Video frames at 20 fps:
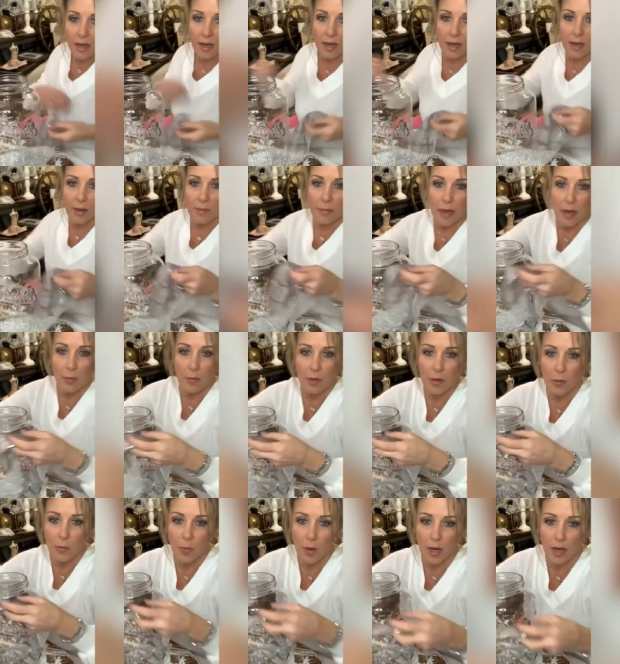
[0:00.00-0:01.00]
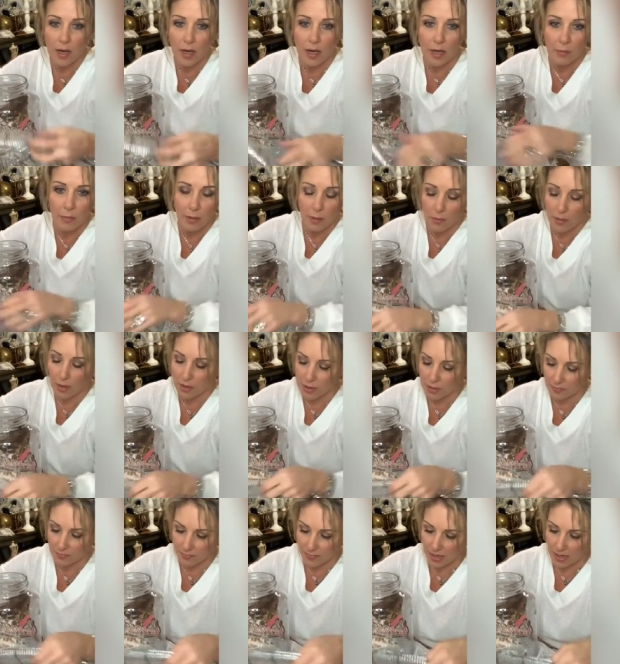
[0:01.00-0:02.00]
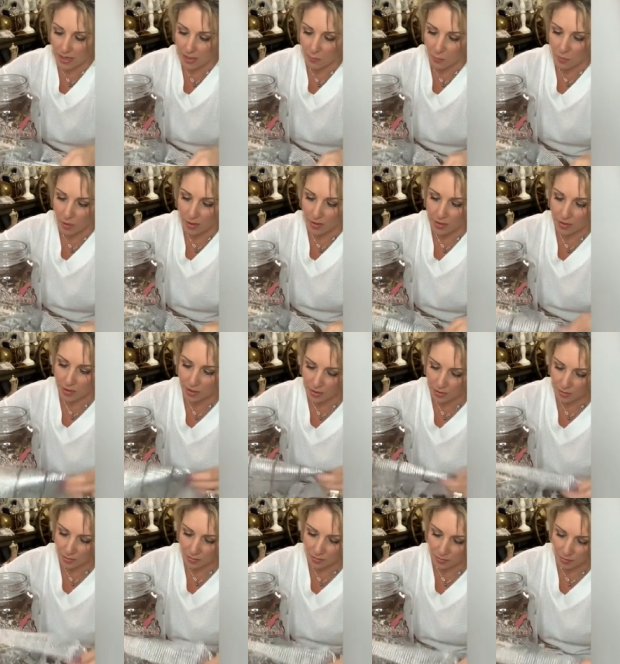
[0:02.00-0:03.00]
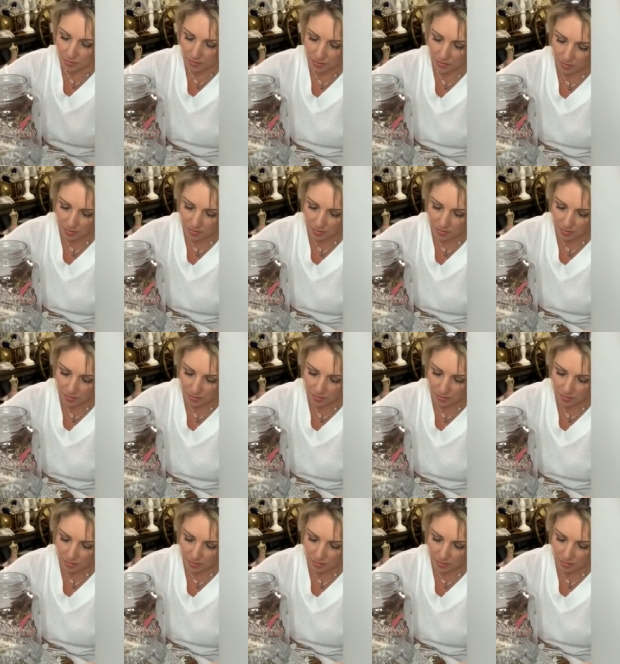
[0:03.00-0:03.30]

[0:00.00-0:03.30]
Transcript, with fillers: um, I wanna watch, I wanna watch, I want to